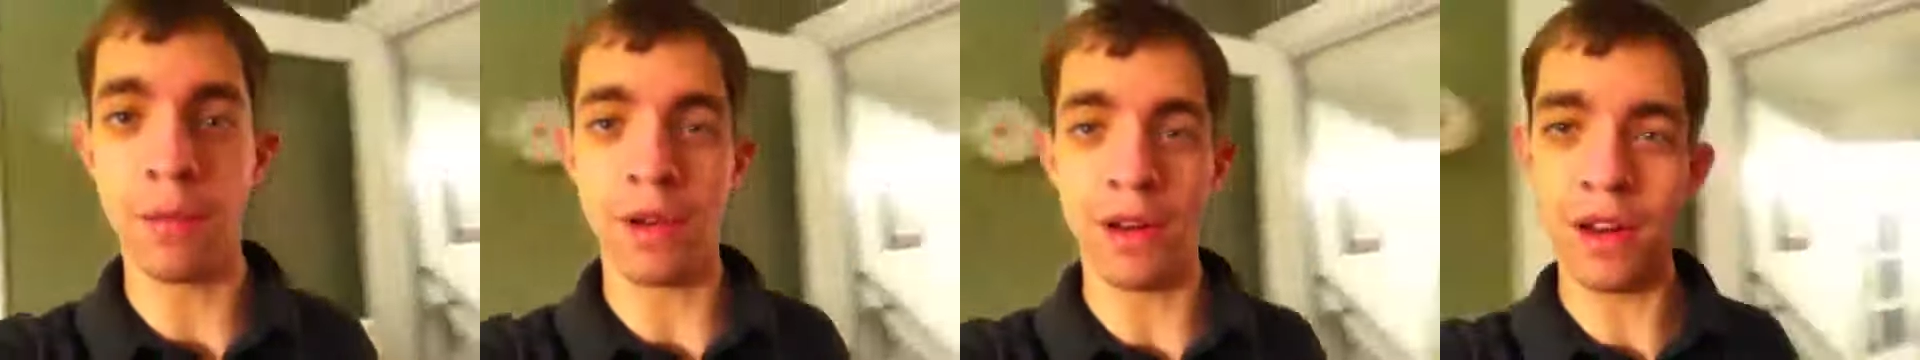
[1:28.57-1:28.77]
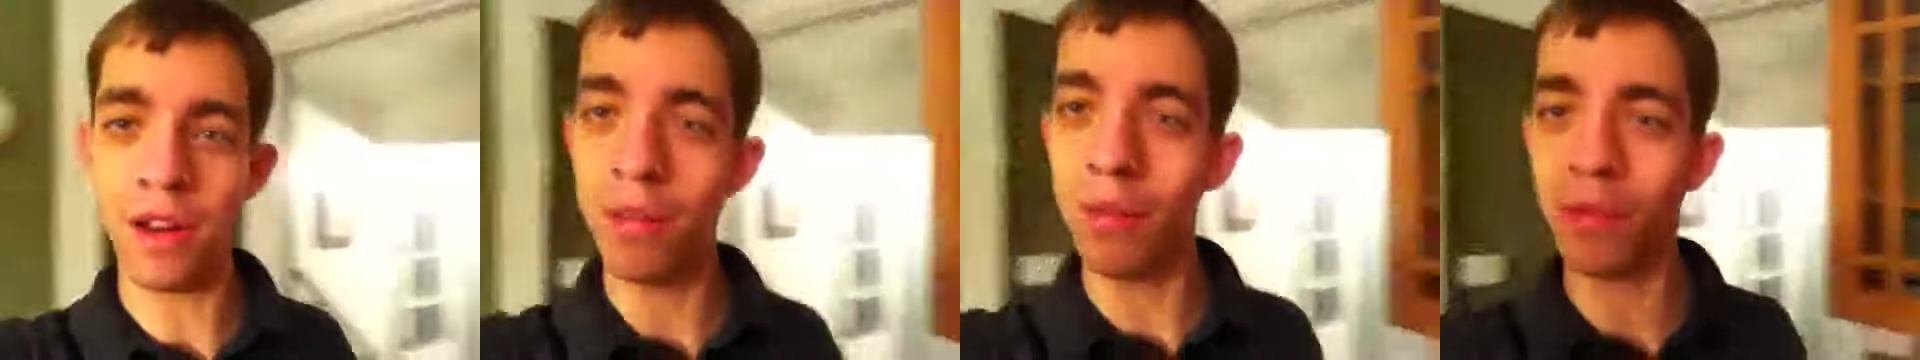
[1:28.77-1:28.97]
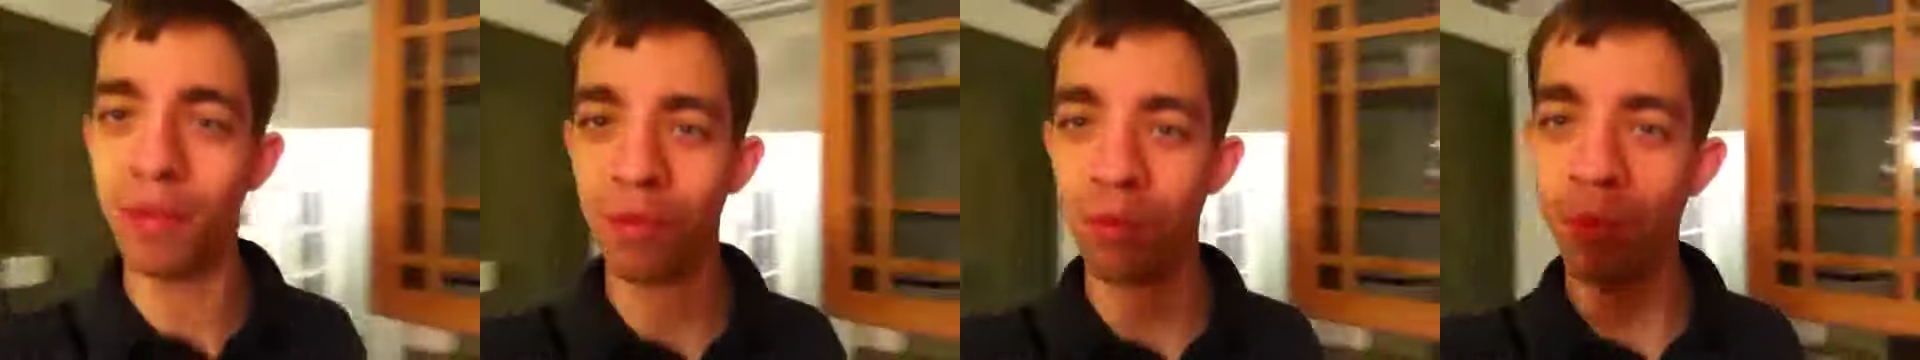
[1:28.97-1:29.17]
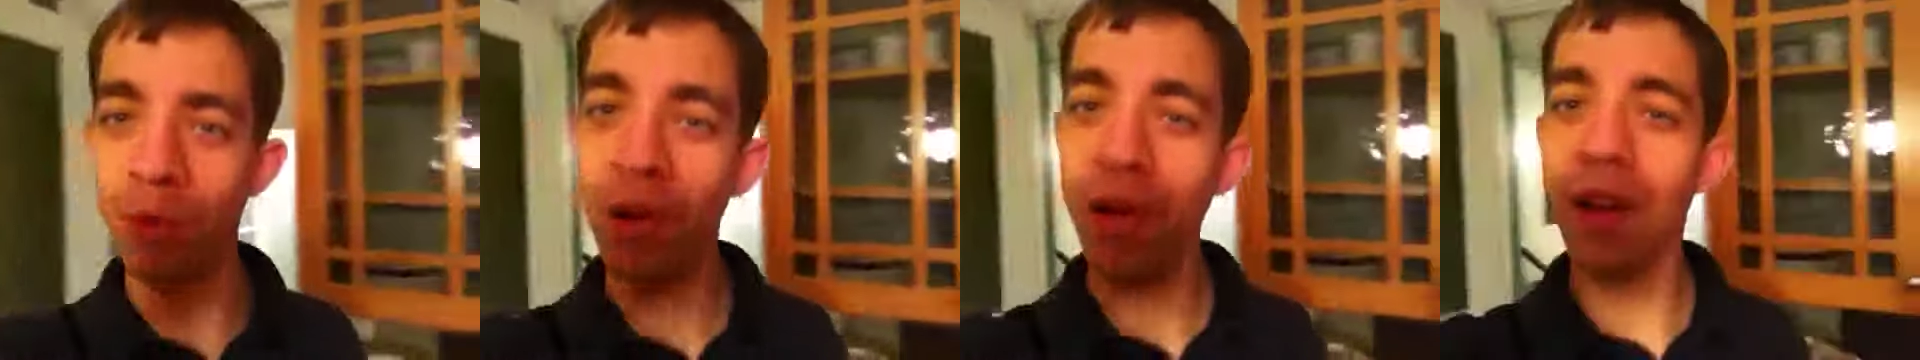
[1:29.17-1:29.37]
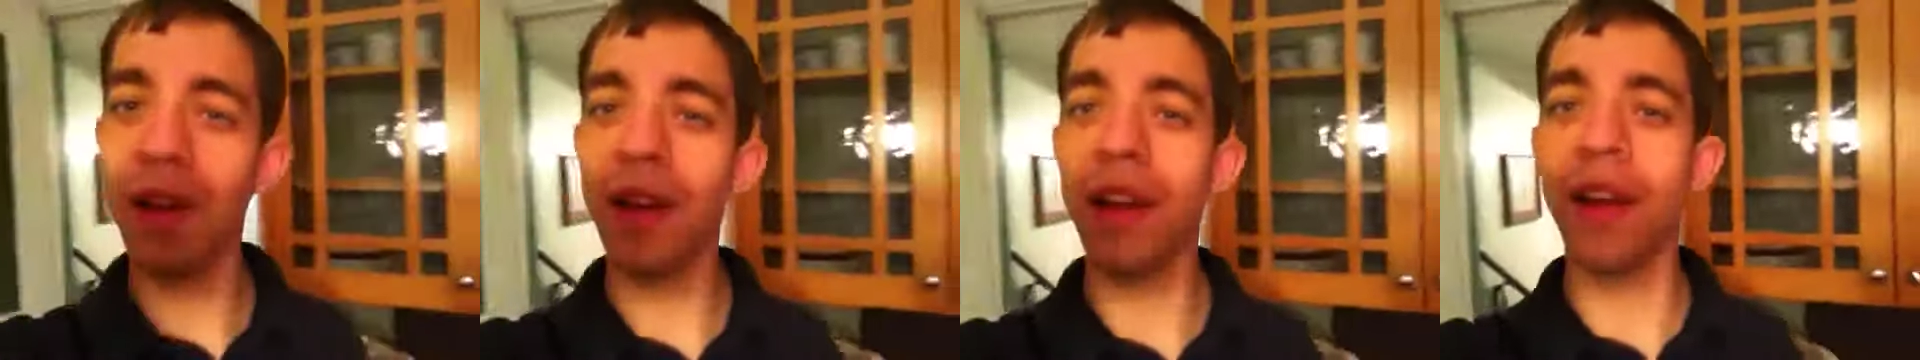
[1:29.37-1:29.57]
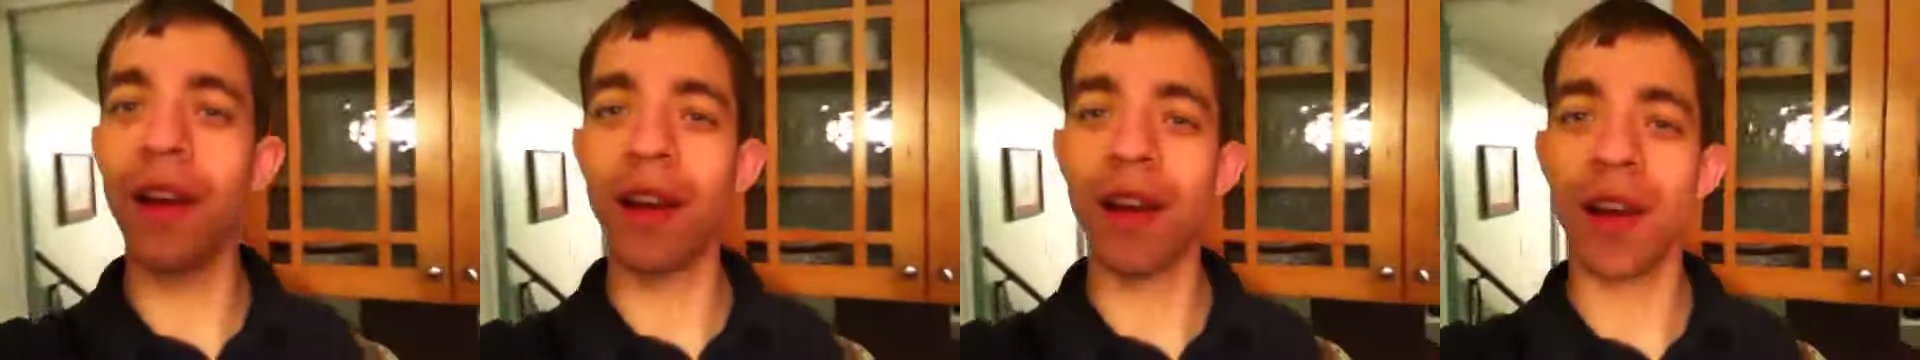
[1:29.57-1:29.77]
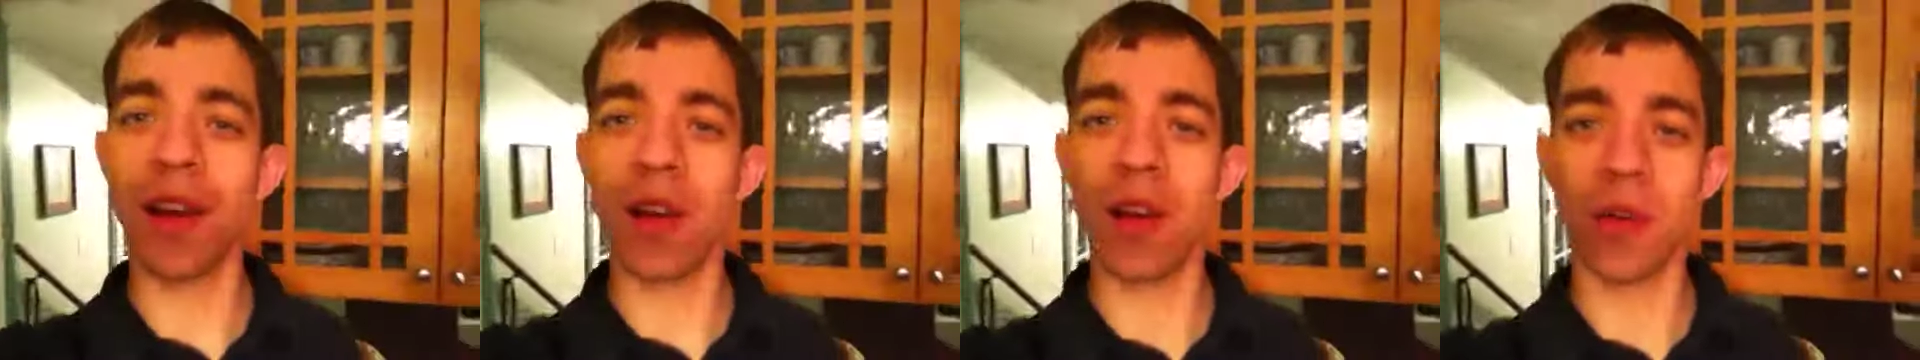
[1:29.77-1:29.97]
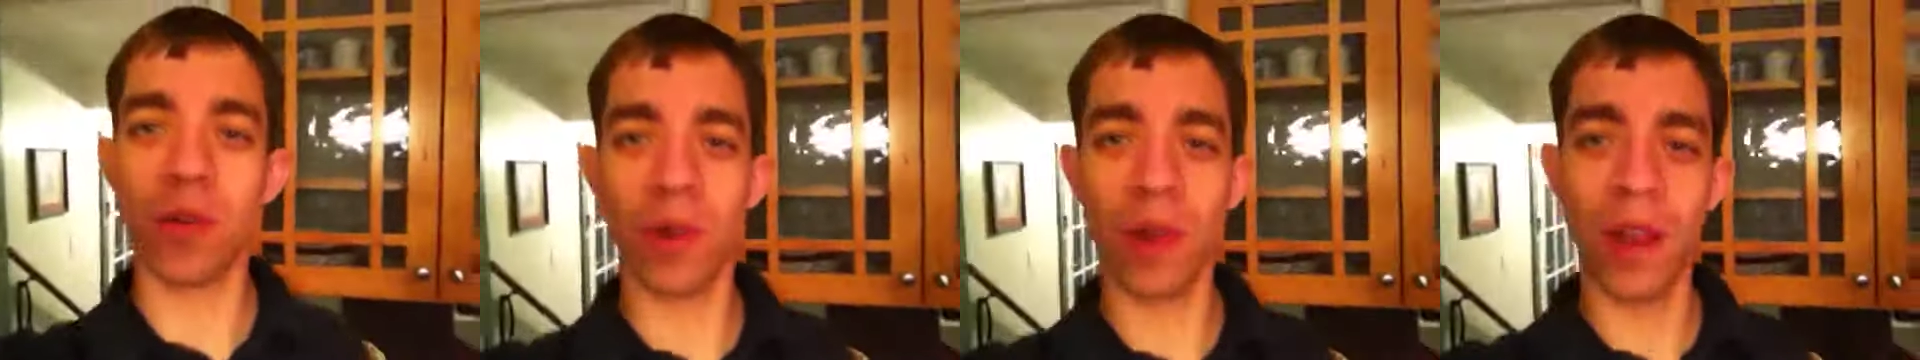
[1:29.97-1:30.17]
but it was really
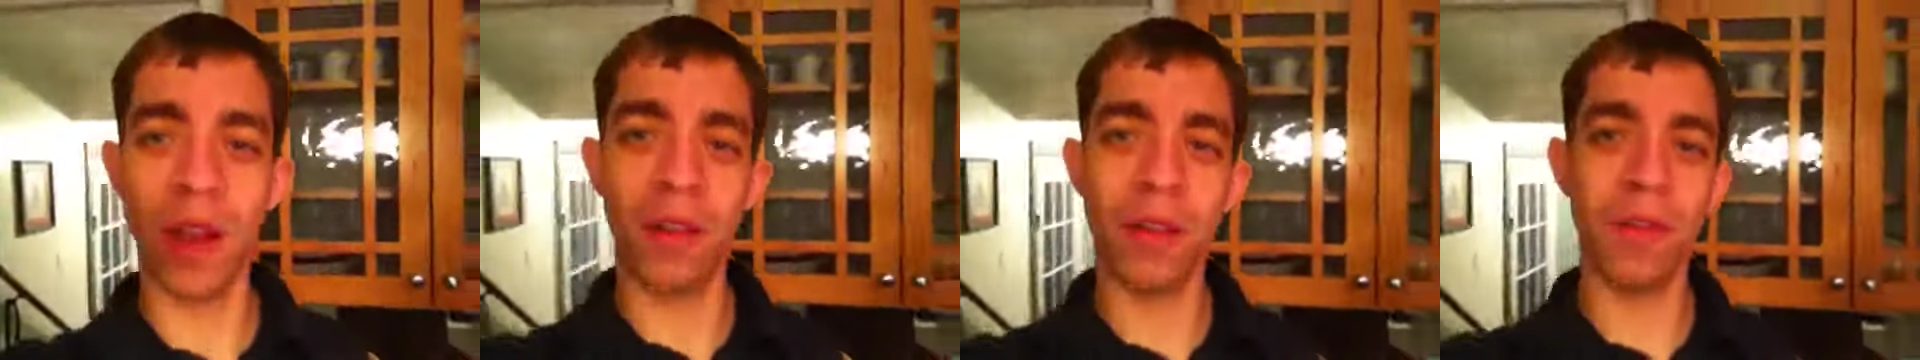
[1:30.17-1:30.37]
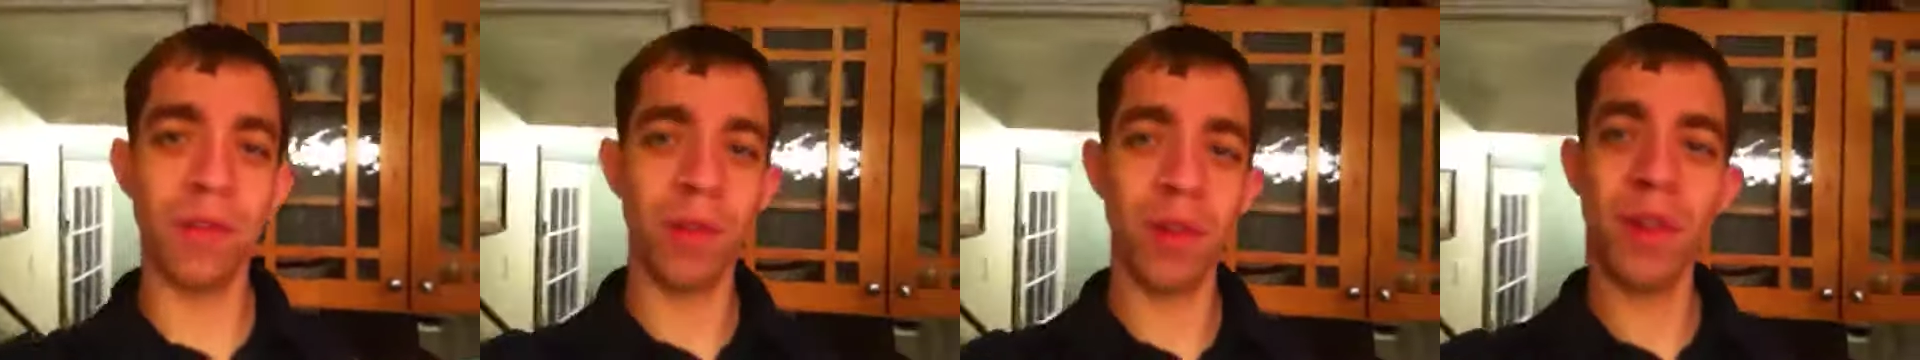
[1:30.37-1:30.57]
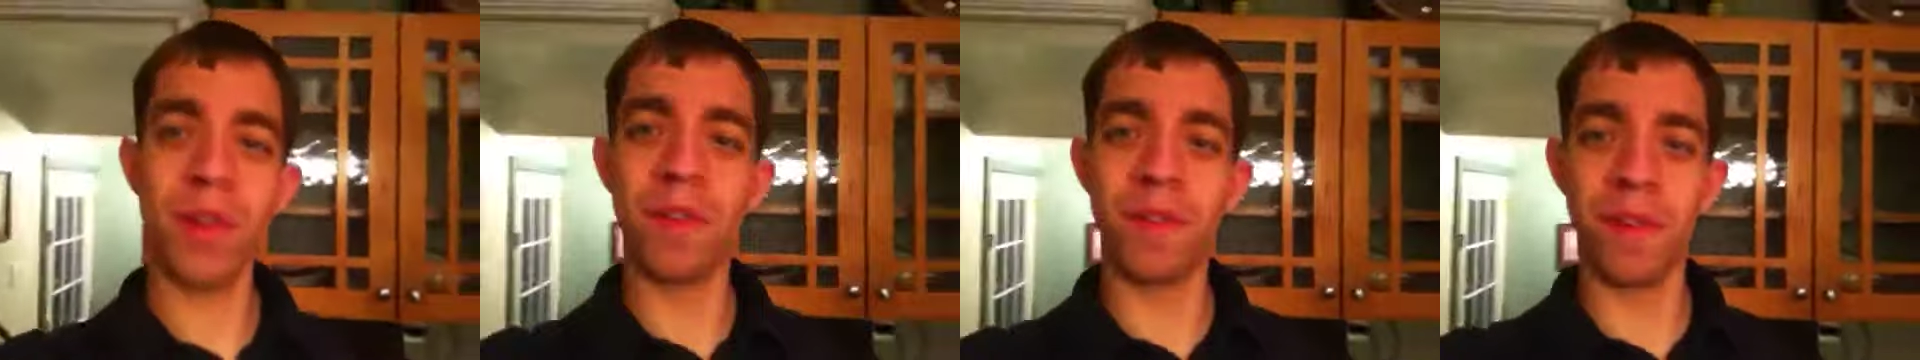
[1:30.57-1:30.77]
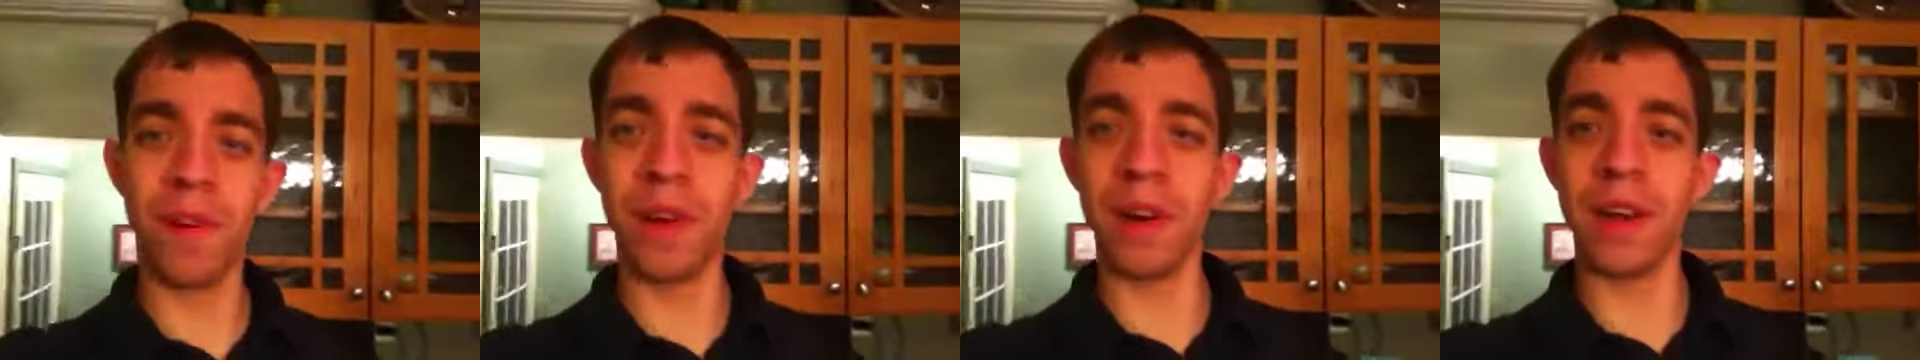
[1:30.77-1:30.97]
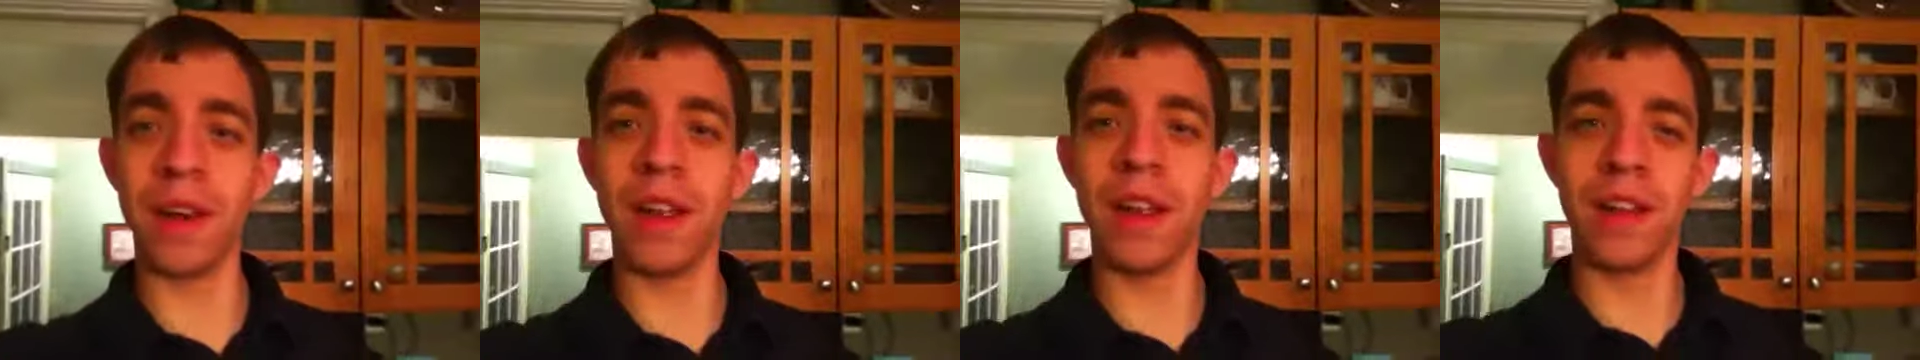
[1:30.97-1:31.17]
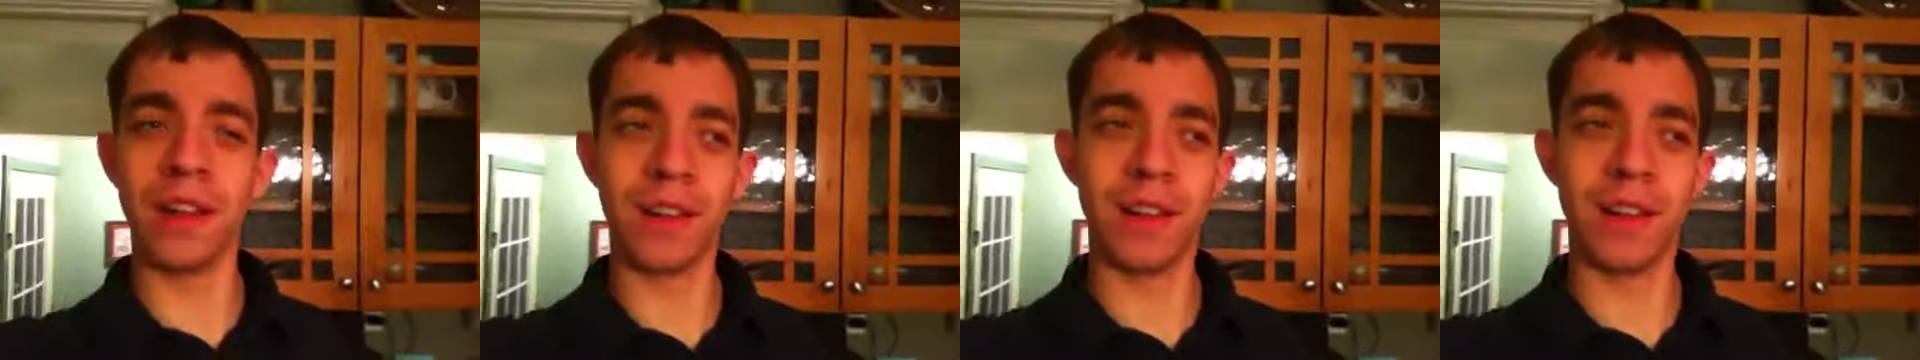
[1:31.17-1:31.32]
creative, really funny.